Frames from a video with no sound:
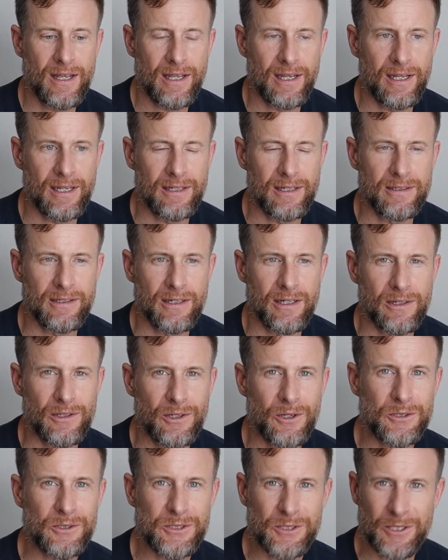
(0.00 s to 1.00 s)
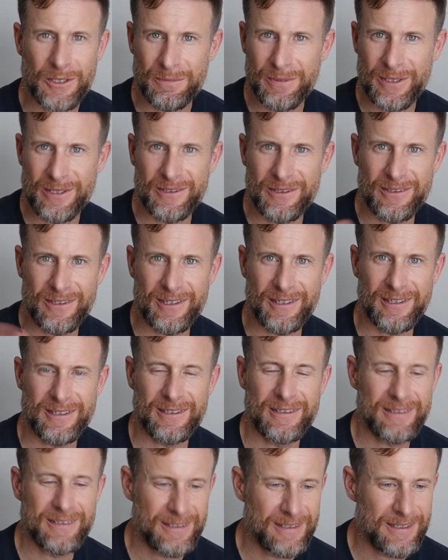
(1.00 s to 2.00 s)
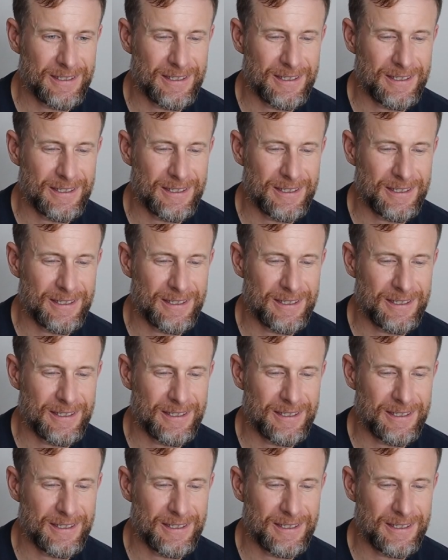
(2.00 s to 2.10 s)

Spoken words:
and Long Draw Pizza